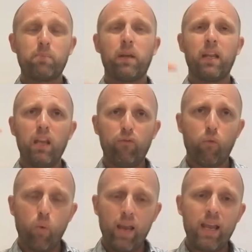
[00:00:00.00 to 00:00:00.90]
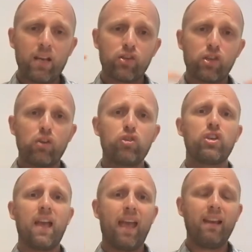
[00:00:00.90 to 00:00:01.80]
But if we
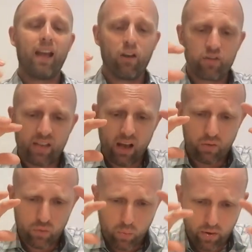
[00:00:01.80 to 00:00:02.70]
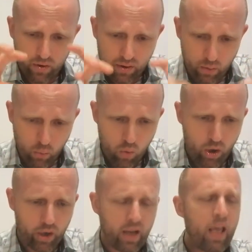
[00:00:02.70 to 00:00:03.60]
associate ourselves with the
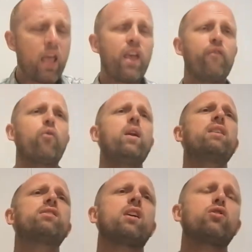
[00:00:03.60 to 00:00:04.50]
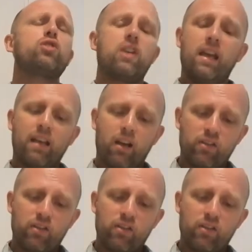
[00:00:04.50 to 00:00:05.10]
word, if we associate